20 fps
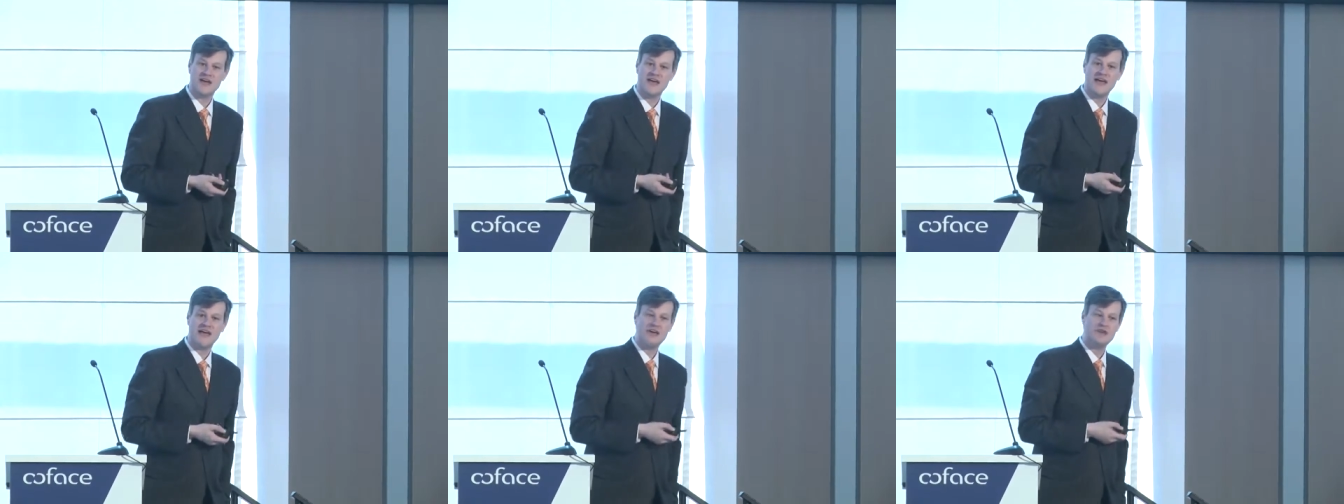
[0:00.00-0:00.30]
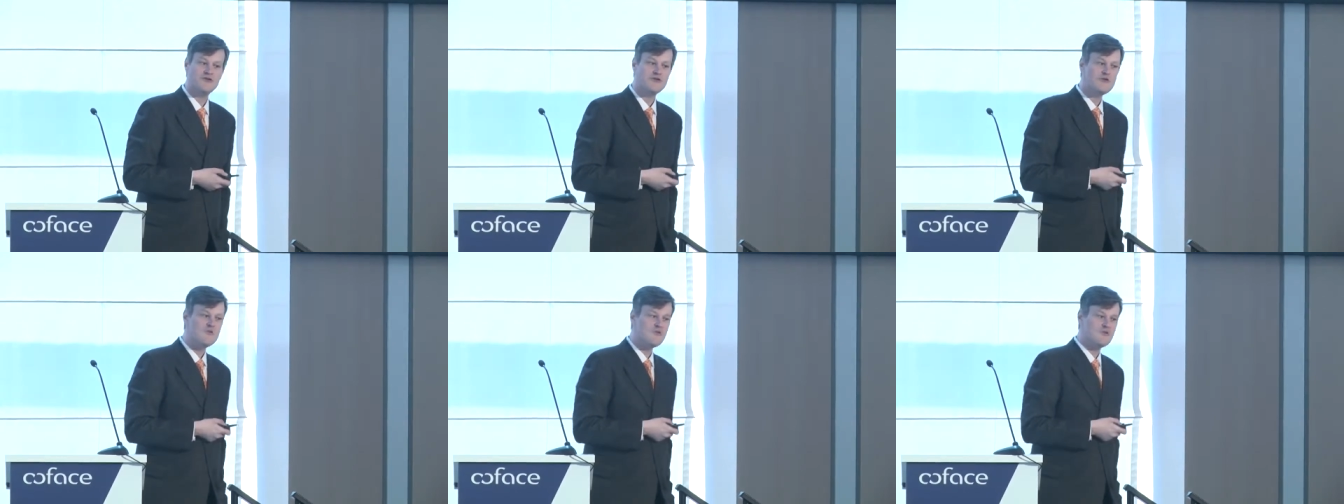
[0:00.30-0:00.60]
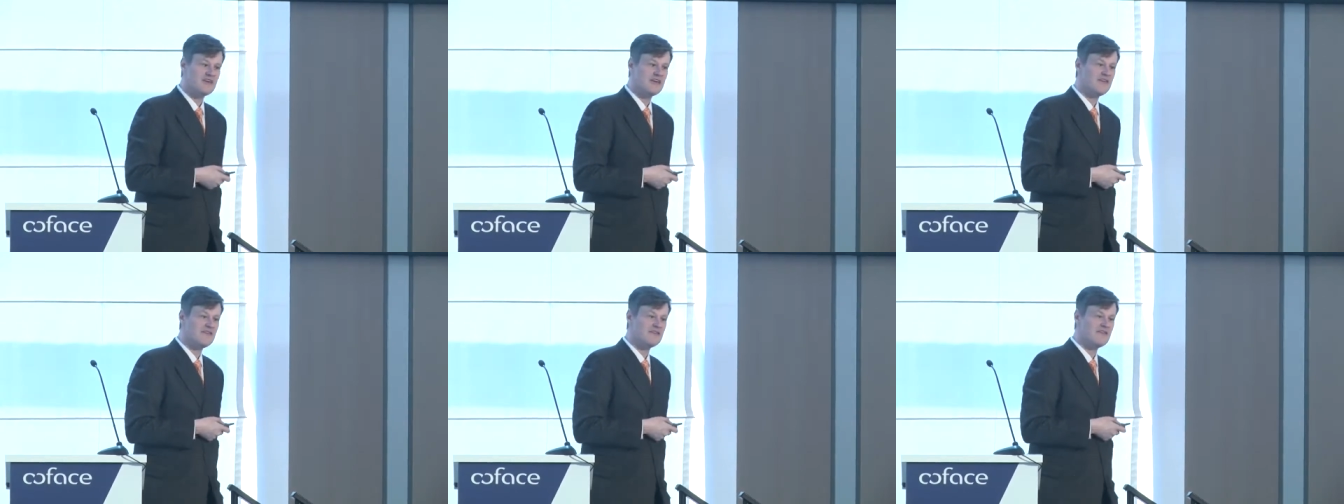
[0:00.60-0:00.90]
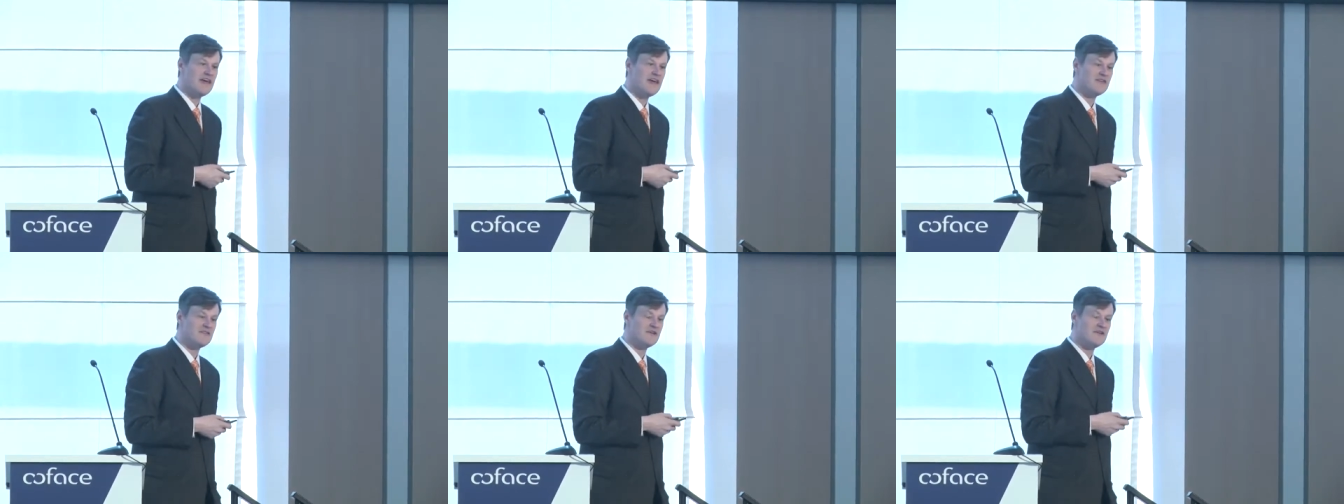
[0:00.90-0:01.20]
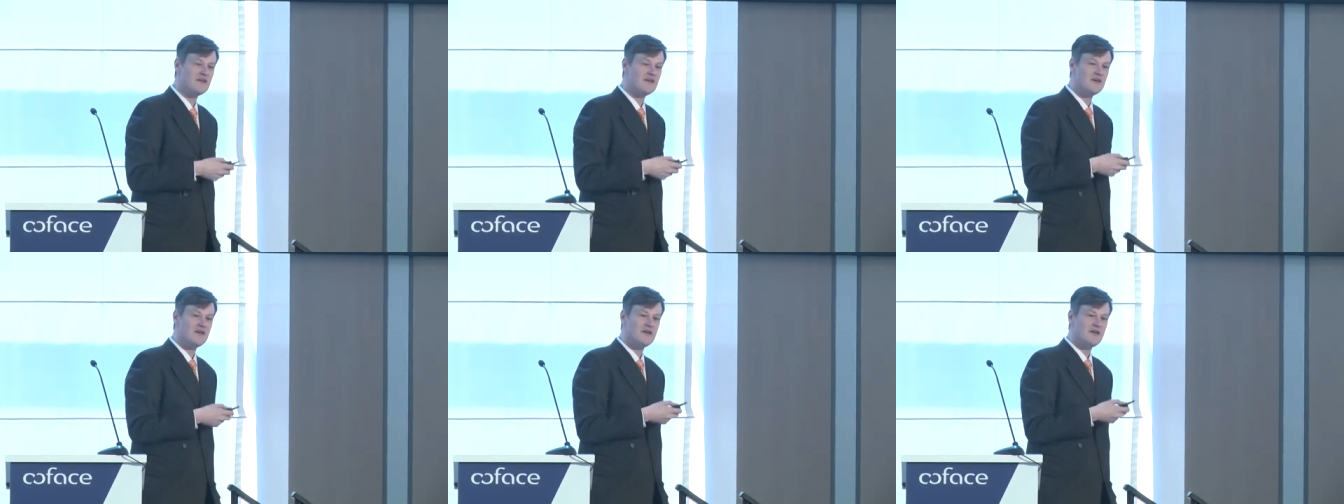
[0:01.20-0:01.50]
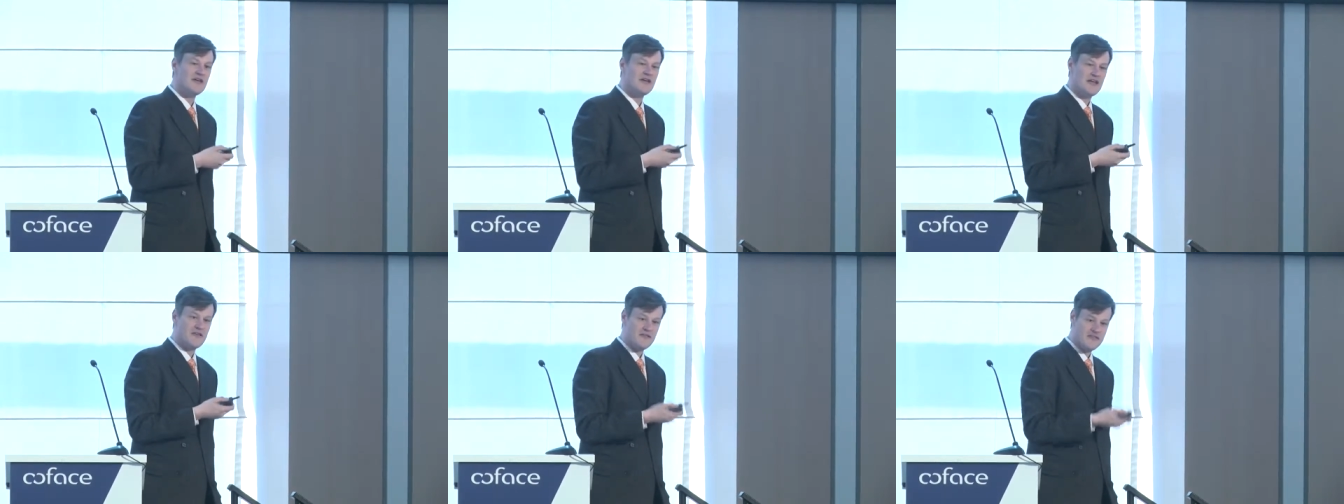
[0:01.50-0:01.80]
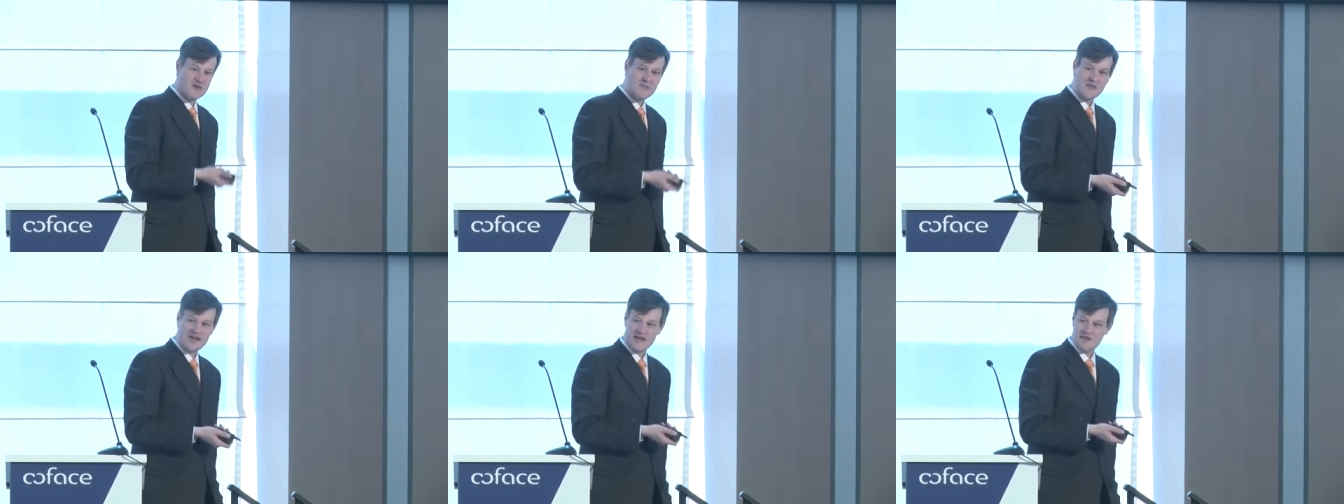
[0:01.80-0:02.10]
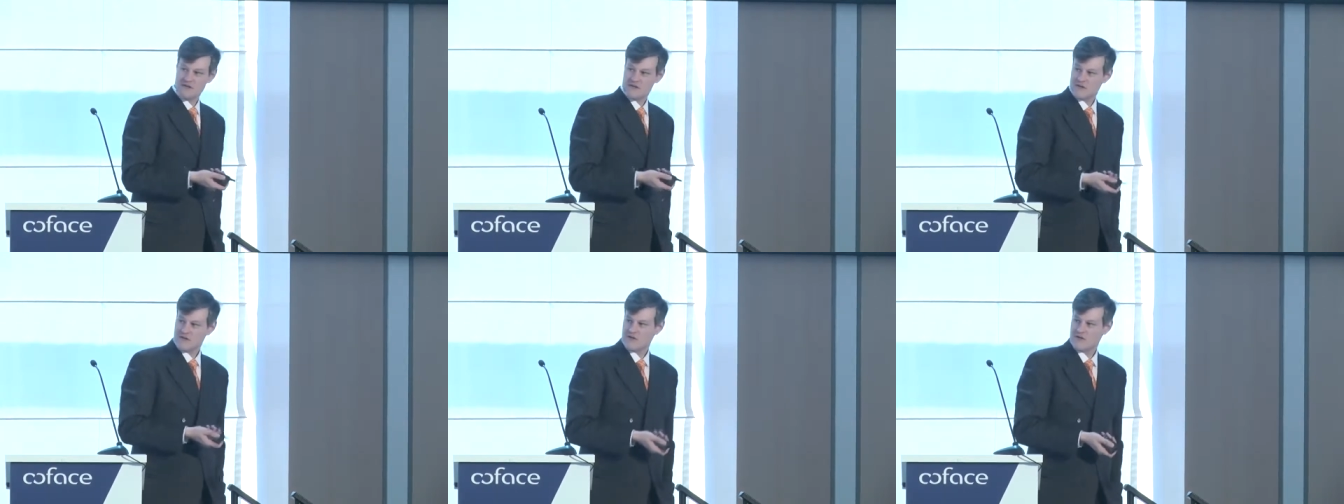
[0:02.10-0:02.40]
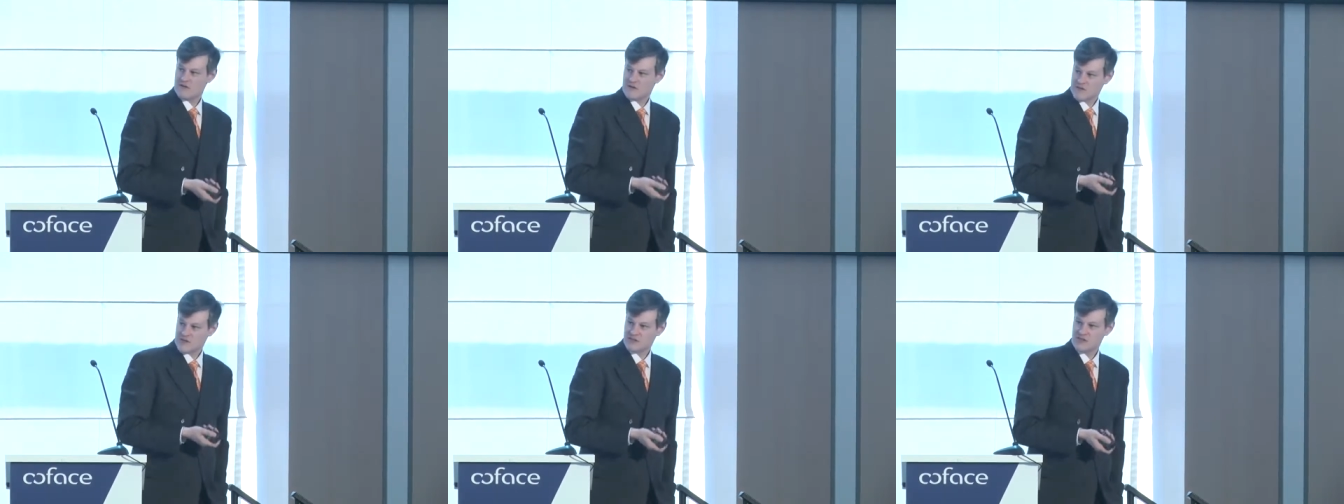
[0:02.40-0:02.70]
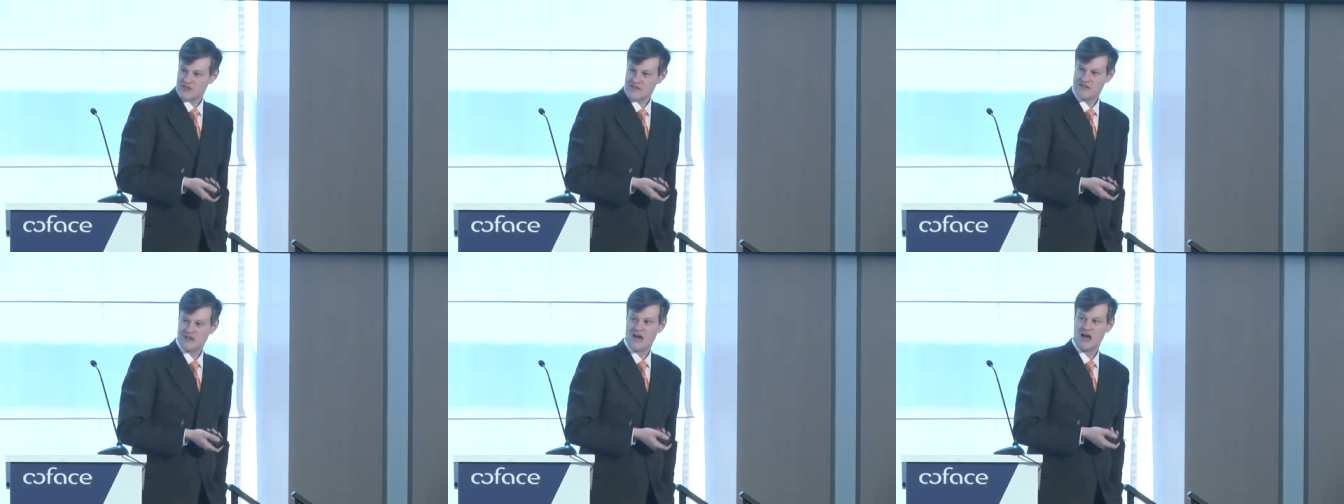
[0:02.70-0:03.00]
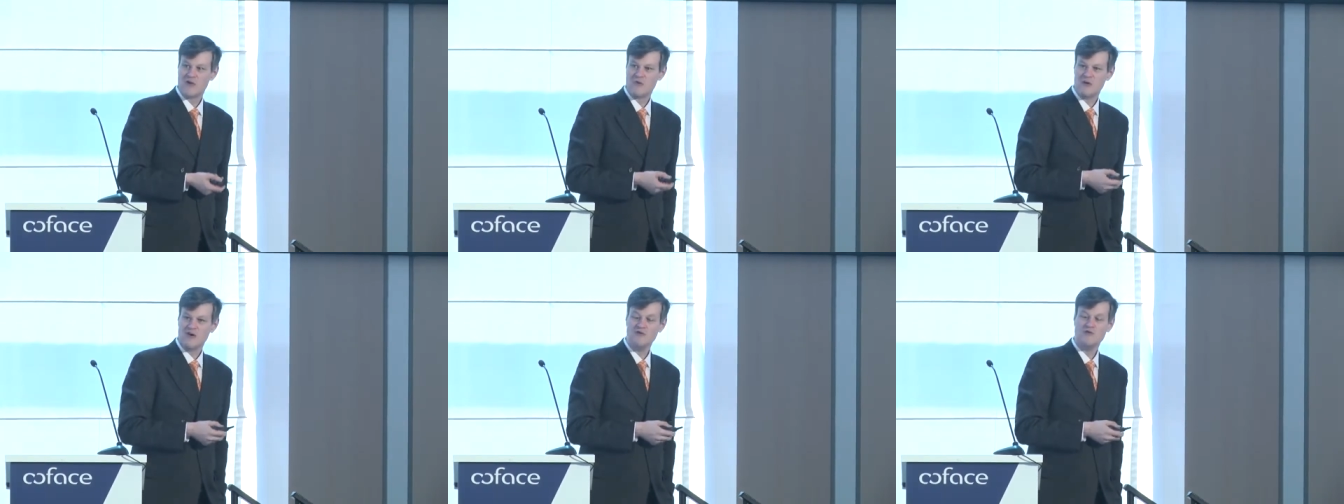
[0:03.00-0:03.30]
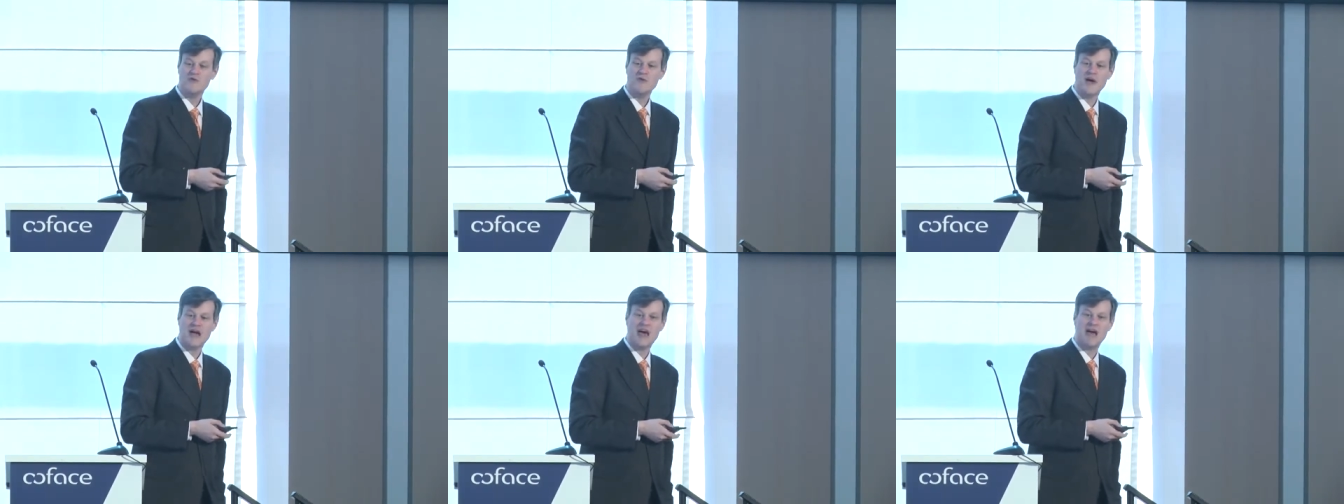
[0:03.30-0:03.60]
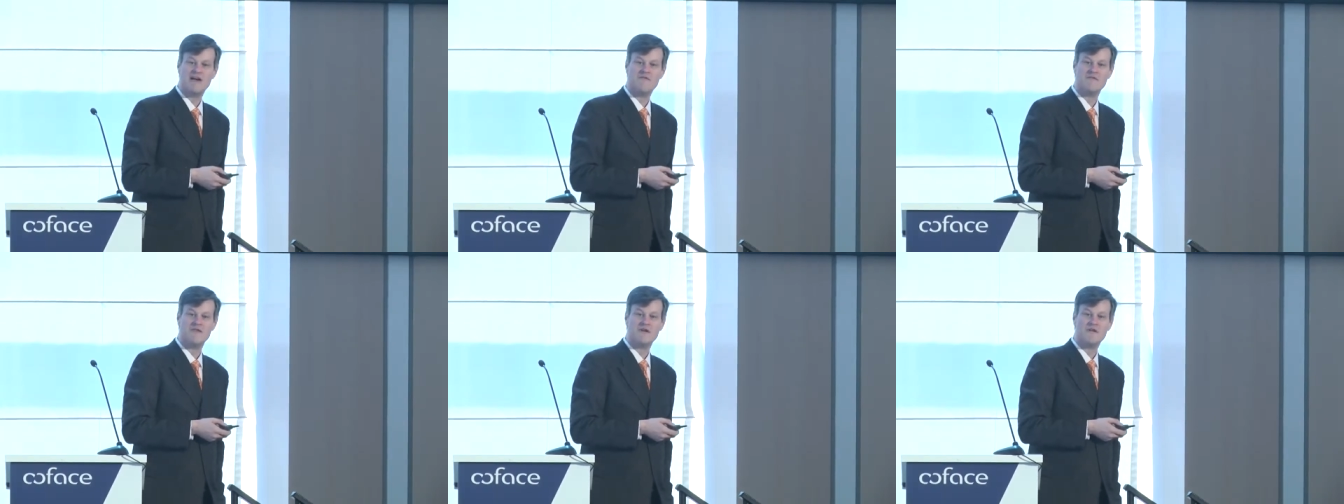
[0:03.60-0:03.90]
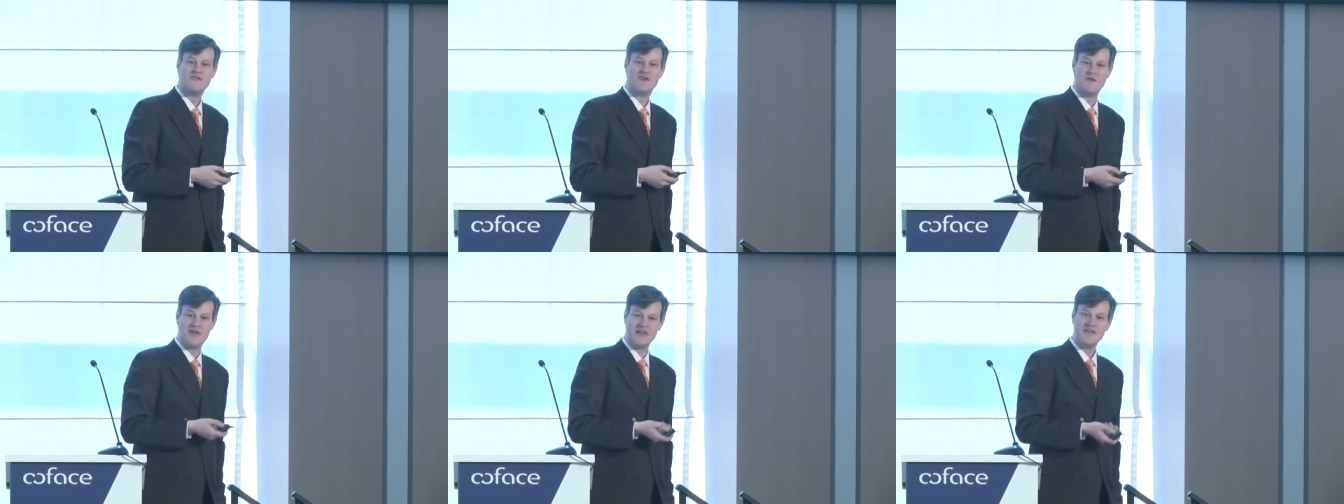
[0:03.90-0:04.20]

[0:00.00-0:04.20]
And I do think that in some cases, such as now, we do have some